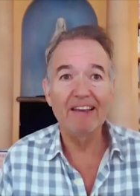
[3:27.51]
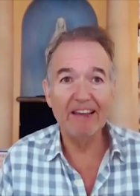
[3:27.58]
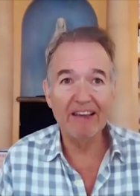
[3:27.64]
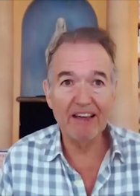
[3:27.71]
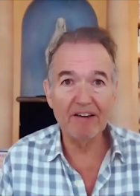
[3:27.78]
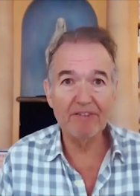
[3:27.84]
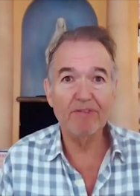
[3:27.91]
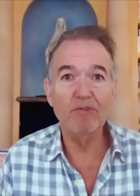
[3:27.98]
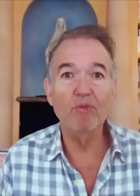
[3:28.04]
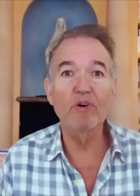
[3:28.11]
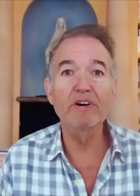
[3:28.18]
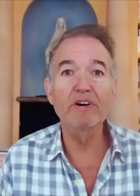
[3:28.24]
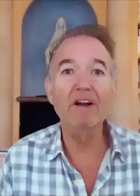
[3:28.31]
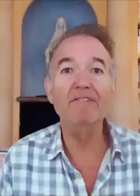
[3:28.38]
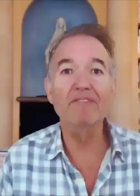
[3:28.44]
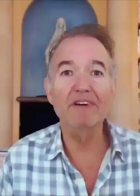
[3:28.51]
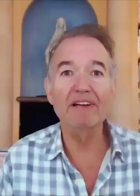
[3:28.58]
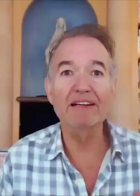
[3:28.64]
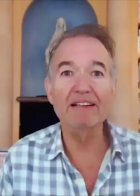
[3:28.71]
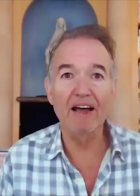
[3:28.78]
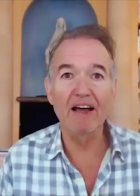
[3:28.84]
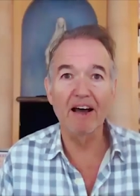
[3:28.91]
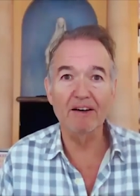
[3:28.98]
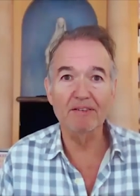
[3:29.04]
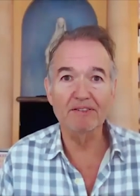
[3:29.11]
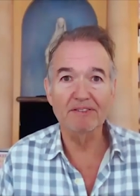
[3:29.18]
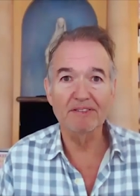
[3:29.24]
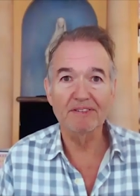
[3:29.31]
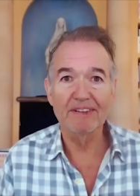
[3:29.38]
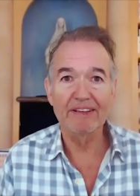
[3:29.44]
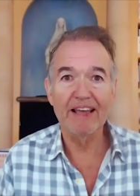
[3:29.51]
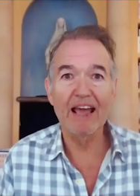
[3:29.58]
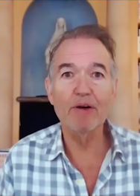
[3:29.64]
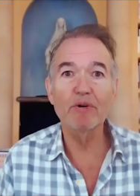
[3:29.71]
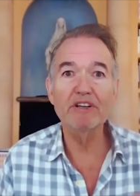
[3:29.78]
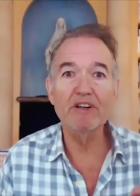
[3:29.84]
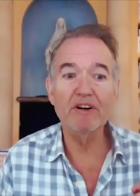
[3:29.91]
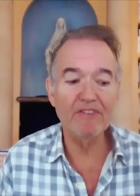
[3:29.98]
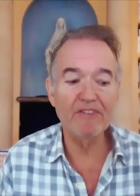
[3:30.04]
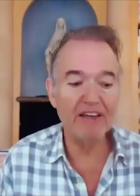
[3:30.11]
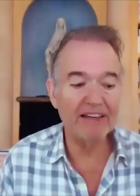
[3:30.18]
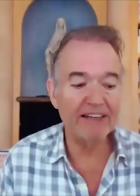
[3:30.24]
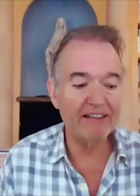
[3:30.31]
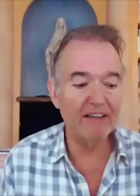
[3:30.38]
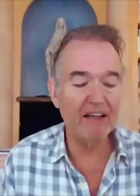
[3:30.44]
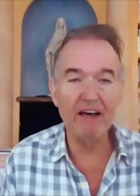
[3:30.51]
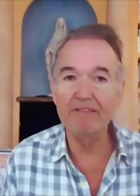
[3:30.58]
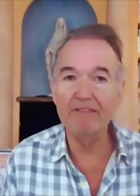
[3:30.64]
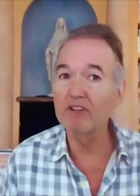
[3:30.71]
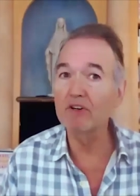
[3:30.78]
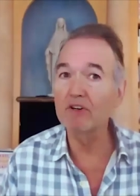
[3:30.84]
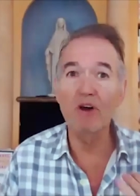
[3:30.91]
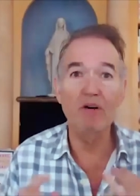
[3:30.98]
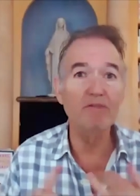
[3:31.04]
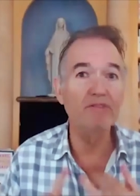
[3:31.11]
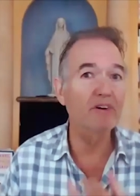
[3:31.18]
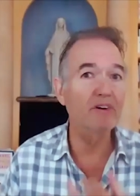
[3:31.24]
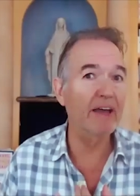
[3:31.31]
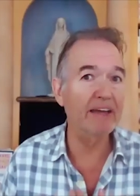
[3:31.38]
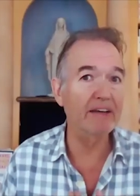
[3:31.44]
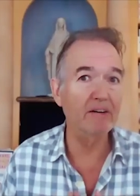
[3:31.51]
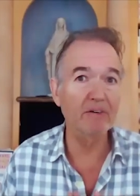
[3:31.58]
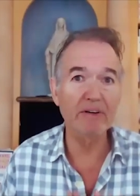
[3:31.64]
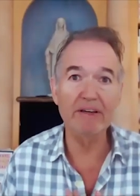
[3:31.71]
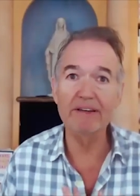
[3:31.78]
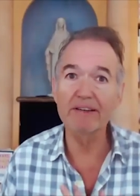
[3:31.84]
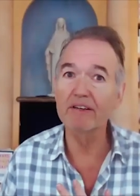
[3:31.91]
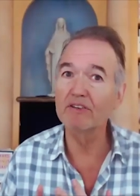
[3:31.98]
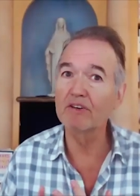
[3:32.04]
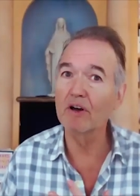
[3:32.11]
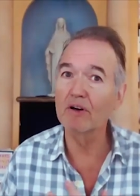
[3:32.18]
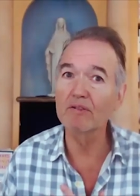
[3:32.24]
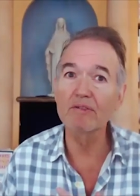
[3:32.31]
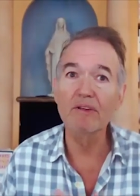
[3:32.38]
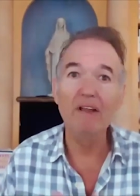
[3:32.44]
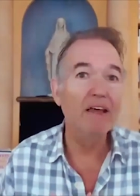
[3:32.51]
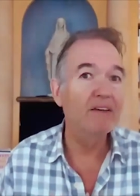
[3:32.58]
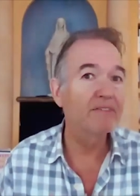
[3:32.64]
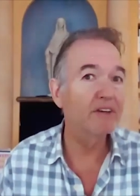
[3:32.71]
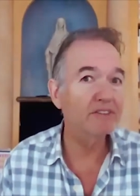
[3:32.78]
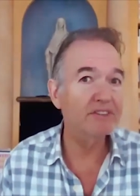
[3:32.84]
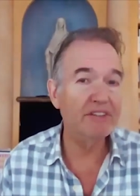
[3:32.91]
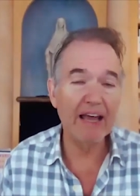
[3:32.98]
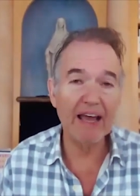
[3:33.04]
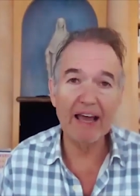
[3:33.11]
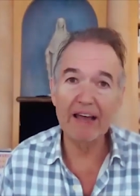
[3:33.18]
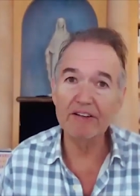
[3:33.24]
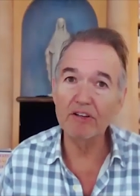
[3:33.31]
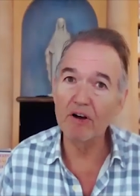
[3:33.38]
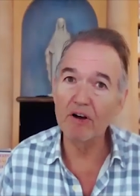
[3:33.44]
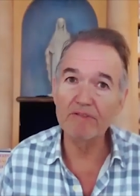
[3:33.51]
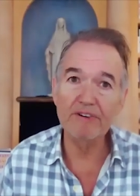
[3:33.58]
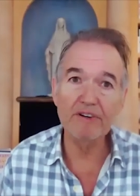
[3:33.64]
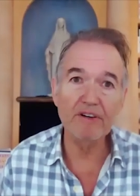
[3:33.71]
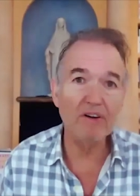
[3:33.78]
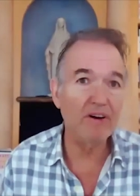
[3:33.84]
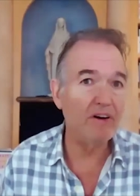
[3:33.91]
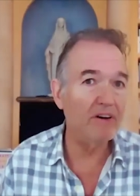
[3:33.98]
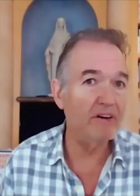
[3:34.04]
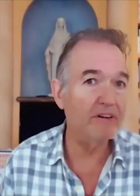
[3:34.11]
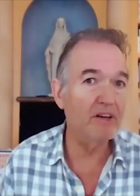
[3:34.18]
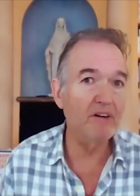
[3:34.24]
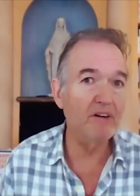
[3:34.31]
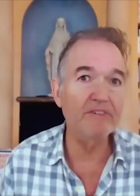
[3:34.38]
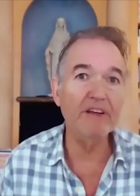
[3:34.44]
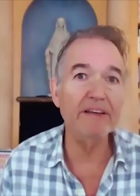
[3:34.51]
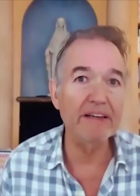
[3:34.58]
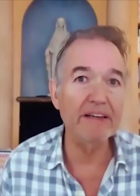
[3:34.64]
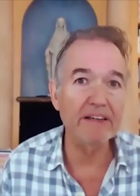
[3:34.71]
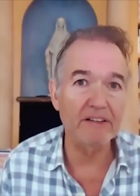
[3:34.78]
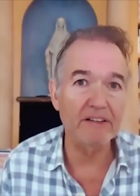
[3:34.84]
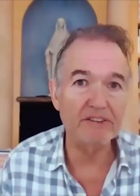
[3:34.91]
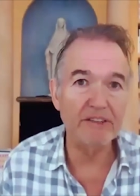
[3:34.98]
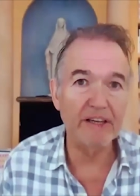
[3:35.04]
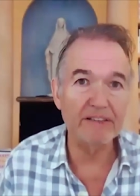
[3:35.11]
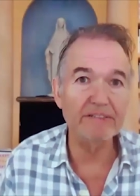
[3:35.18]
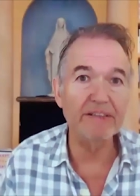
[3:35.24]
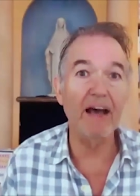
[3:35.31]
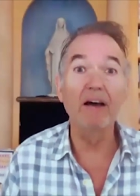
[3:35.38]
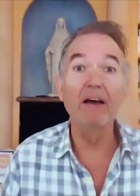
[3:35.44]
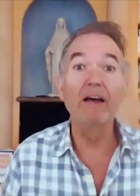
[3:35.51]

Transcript: if we're not feeling love and when you're feeling love you don't feel angry you don't feel sad you don't feel hurt you don't feel any of those things now